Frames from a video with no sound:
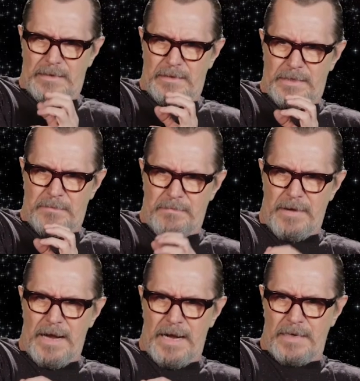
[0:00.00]
This
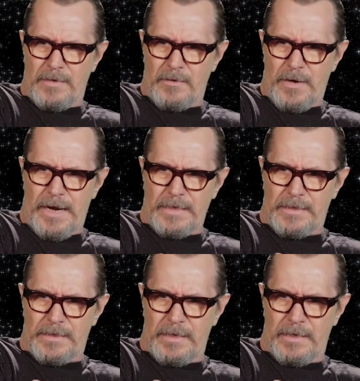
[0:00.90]
man who
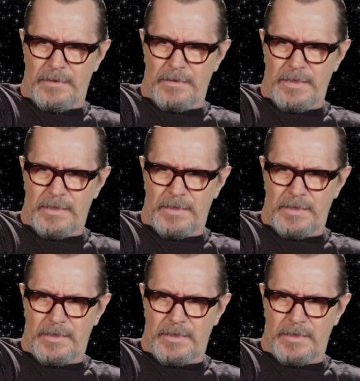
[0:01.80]
has this